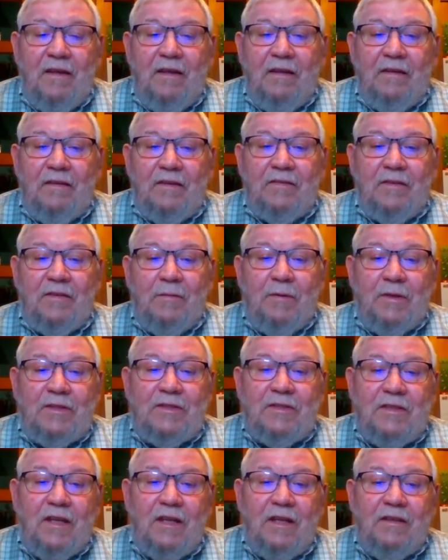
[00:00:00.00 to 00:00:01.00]
to some
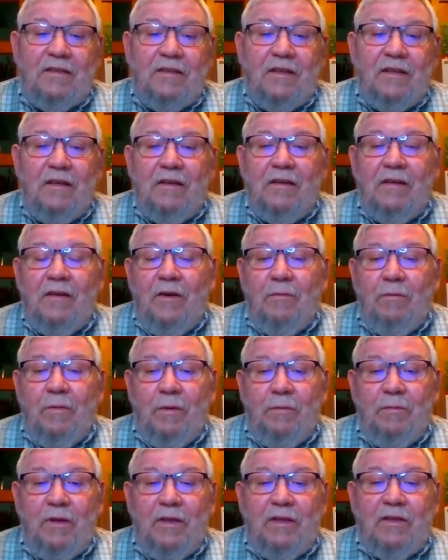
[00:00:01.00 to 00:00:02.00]
extent,
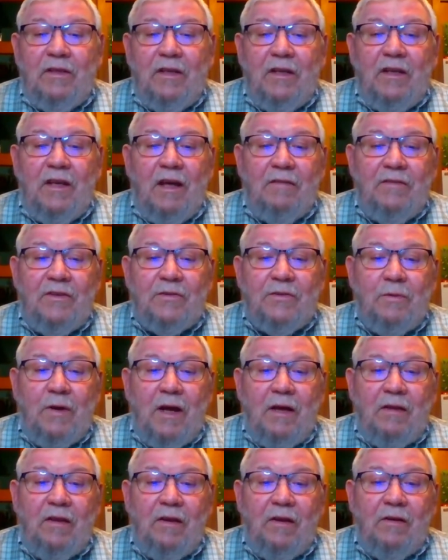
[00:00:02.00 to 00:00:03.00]
when we did have this
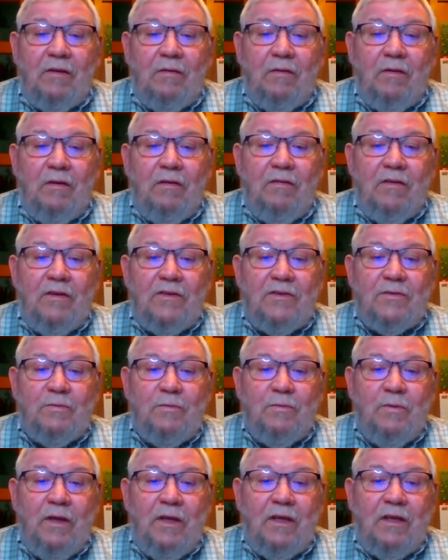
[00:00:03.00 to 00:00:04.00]
rally earlier this
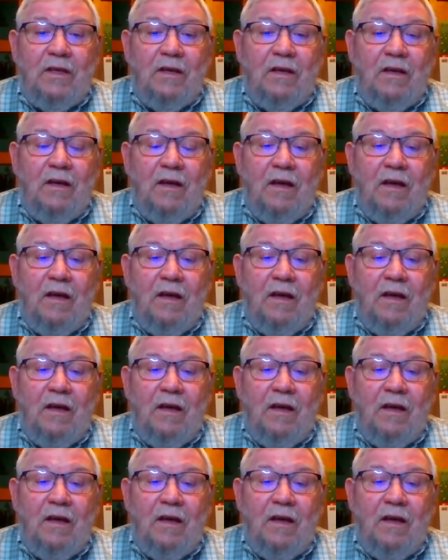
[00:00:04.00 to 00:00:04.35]
week,